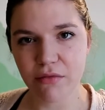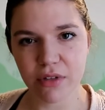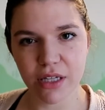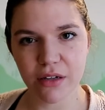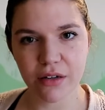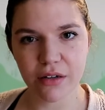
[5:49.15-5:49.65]
I'm
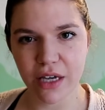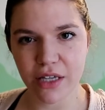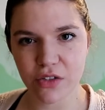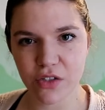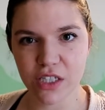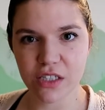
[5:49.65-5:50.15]
like,
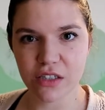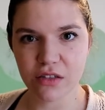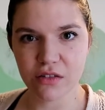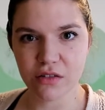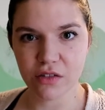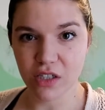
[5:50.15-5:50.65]
ask
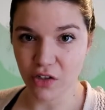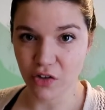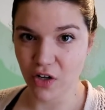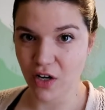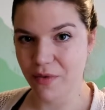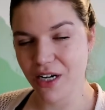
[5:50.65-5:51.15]
Chris, did
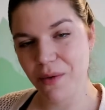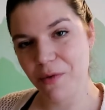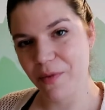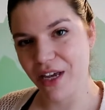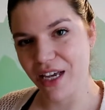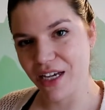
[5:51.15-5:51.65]
you grab the
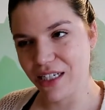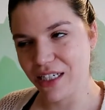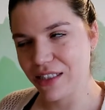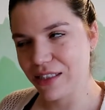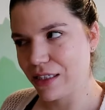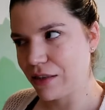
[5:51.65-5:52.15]
diaper bag? And
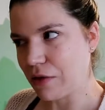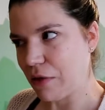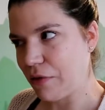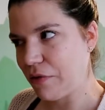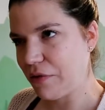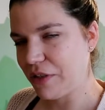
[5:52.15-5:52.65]
he's like,
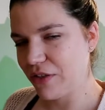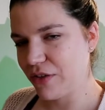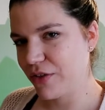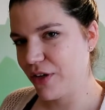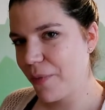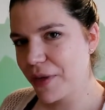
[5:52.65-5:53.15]
no, did
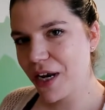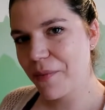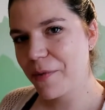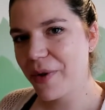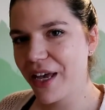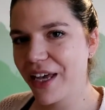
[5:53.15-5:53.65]
you grab the
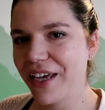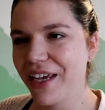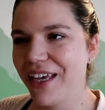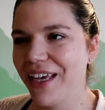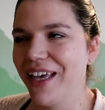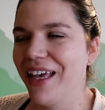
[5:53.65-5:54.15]
diaper bag?
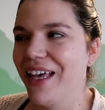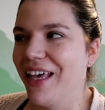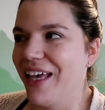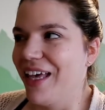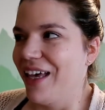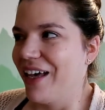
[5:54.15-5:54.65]

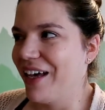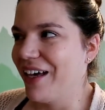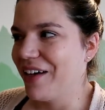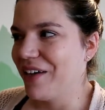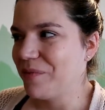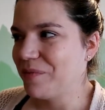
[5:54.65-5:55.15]

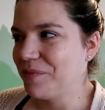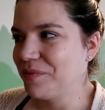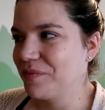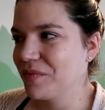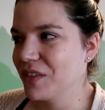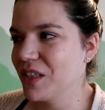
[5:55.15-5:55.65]
Um,
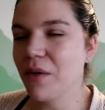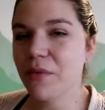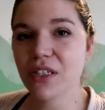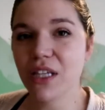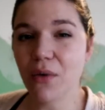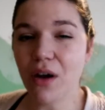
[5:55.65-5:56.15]
so I'm
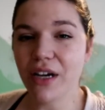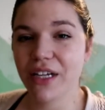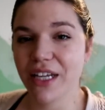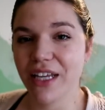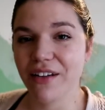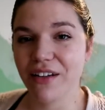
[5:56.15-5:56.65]
just like walking
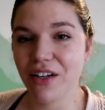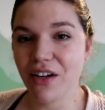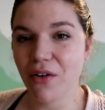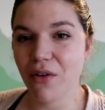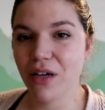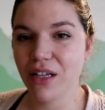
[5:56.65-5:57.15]
in, you
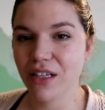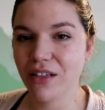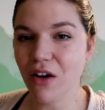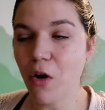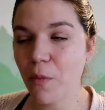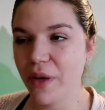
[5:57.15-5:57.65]
know,
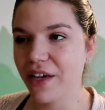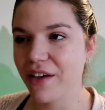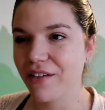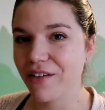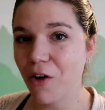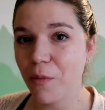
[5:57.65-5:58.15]

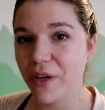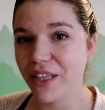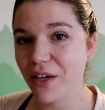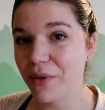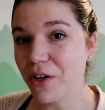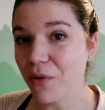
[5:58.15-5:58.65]
hoping, hoping
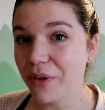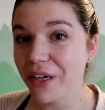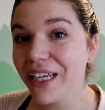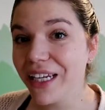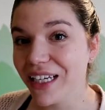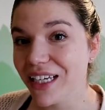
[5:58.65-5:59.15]
that we don't
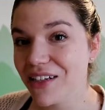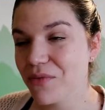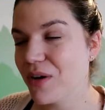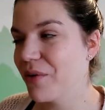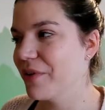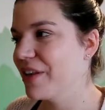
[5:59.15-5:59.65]
need it
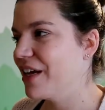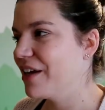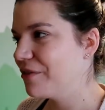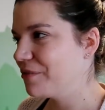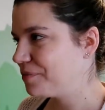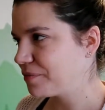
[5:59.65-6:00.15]
while we're
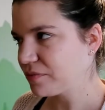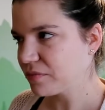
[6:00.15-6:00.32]
there.